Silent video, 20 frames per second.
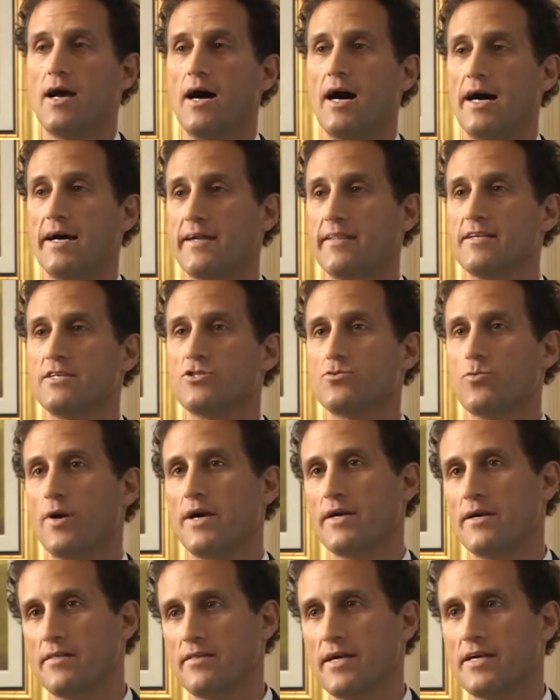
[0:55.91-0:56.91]
And in this
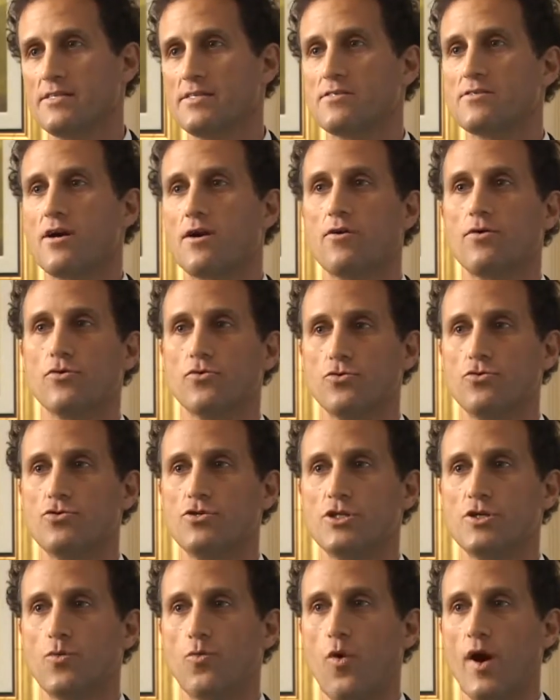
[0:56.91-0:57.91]
way, they start
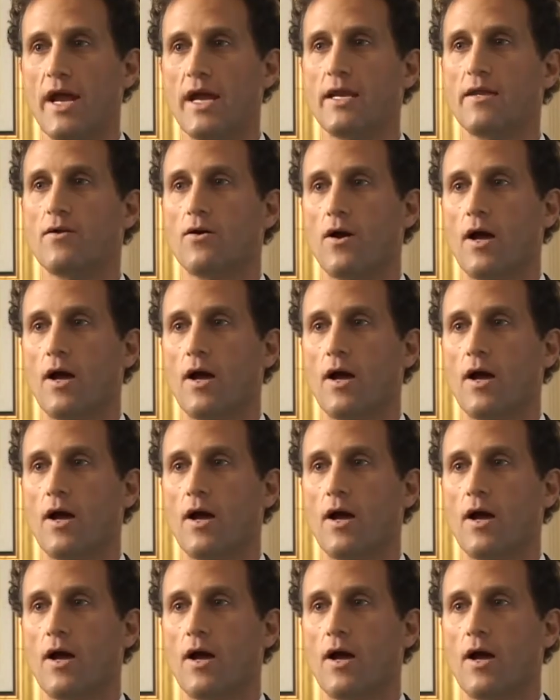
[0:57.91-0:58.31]
losing weight